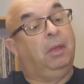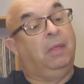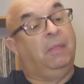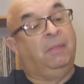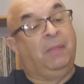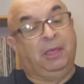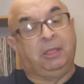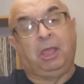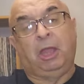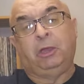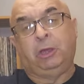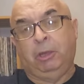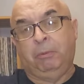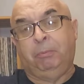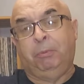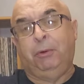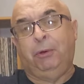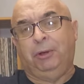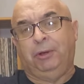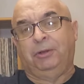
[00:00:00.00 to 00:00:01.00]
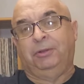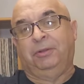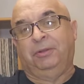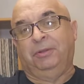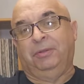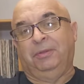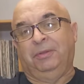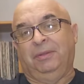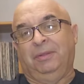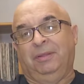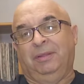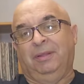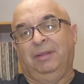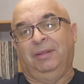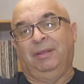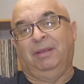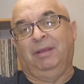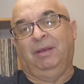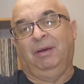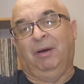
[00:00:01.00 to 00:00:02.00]
That's actually printed
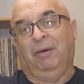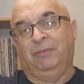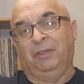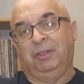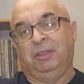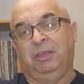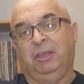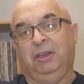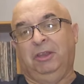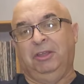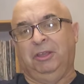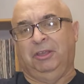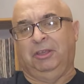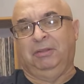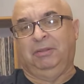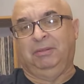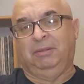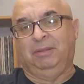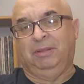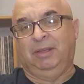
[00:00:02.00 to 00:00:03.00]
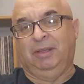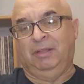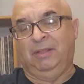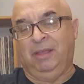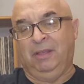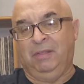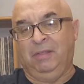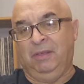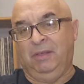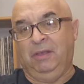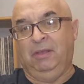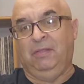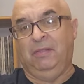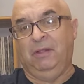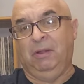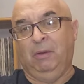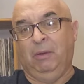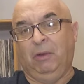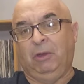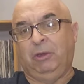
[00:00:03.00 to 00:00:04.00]
on the CD in
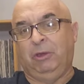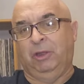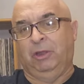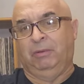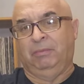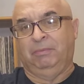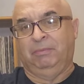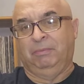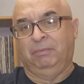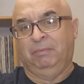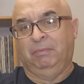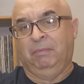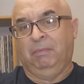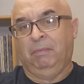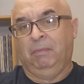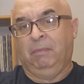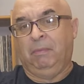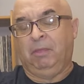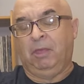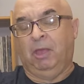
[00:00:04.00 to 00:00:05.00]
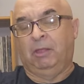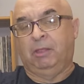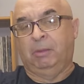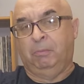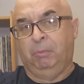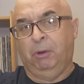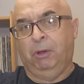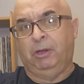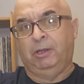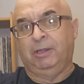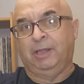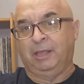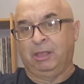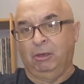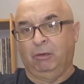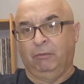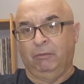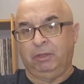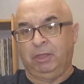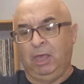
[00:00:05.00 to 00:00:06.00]
the lyric sheet. So they're printed as
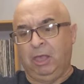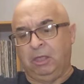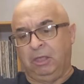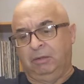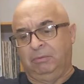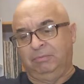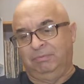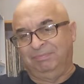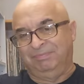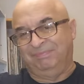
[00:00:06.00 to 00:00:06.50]
Elvis sings it.